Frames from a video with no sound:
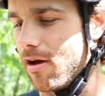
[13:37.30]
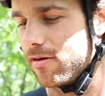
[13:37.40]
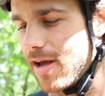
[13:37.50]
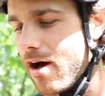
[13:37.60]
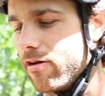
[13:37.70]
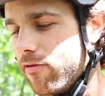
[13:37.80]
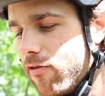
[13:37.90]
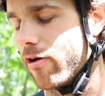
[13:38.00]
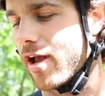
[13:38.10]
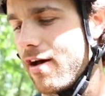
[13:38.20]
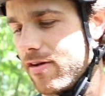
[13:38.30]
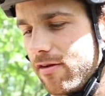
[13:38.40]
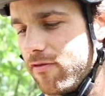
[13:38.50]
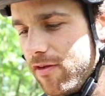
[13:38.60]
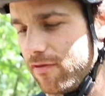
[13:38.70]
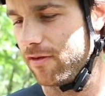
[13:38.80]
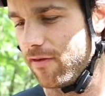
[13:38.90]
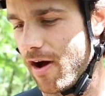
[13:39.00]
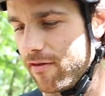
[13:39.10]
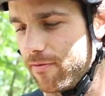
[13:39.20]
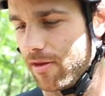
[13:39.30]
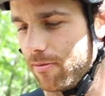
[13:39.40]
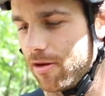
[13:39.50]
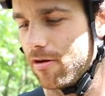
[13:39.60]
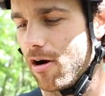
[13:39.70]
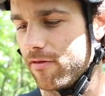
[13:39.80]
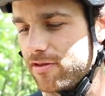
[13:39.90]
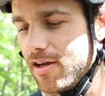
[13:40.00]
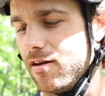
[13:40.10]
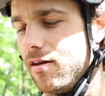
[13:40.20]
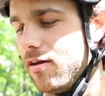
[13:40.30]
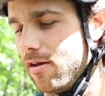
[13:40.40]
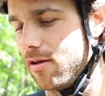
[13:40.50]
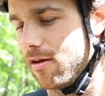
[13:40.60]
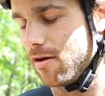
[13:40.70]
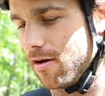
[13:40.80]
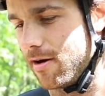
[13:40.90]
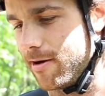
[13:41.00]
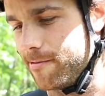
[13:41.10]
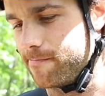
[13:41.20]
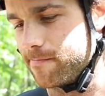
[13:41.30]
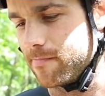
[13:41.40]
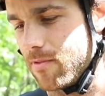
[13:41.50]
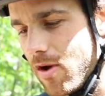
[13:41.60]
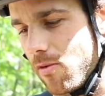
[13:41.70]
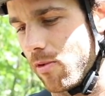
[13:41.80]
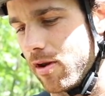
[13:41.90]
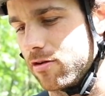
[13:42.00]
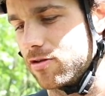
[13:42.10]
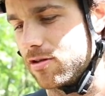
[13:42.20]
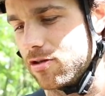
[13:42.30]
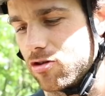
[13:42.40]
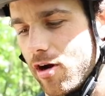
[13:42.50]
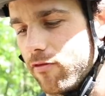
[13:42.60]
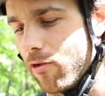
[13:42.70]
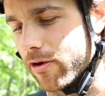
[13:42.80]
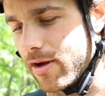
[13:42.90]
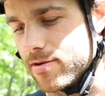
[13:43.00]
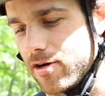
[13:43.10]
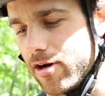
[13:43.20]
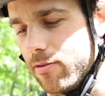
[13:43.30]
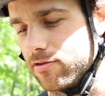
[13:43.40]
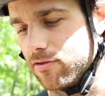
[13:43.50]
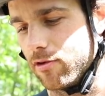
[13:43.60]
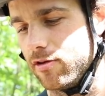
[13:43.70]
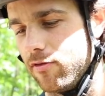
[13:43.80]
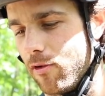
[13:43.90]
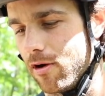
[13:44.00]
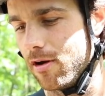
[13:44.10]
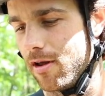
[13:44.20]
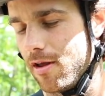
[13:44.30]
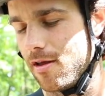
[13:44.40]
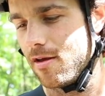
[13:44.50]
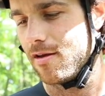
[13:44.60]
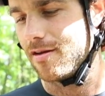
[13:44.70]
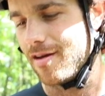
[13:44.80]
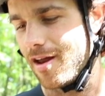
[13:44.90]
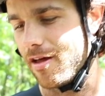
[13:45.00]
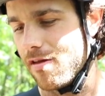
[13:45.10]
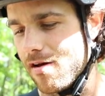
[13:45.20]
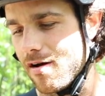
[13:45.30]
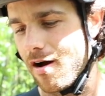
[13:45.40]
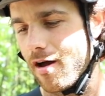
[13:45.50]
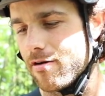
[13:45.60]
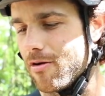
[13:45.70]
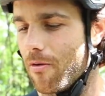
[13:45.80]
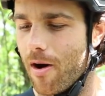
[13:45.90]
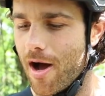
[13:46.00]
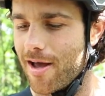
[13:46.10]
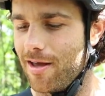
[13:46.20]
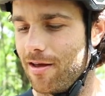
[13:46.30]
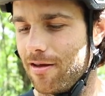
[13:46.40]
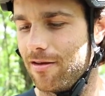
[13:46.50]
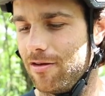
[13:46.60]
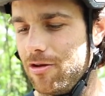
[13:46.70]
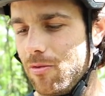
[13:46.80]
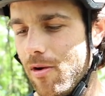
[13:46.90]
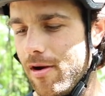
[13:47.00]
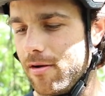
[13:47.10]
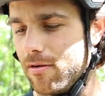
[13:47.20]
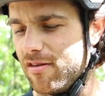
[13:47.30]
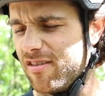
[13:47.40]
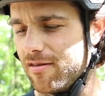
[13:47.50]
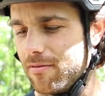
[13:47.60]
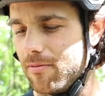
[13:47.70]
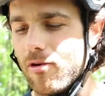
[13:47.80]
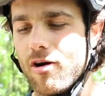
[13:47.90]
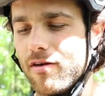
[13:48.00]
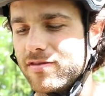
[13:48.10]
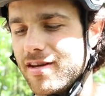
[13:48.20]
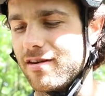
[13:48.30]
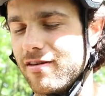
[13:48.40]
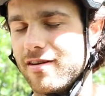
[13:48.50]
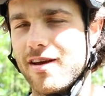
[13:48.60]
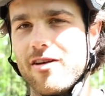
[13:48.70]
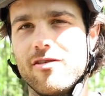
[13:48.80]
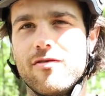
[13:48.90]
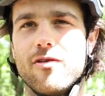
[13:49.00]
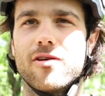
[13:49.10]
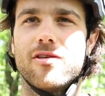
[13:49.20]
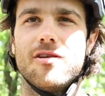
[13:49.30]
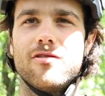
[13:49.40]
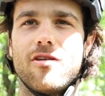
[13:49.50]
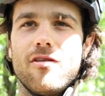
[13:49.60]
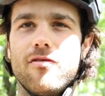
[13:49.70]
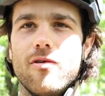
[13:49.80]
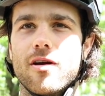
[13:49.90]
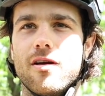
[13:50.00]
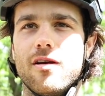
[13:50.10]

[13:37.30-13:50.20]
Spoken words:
downhill fork having a 55 millimeter offset when the trail fork that was on it was 44. And I don't know why you want more offset on a downhill fork than a trail fork,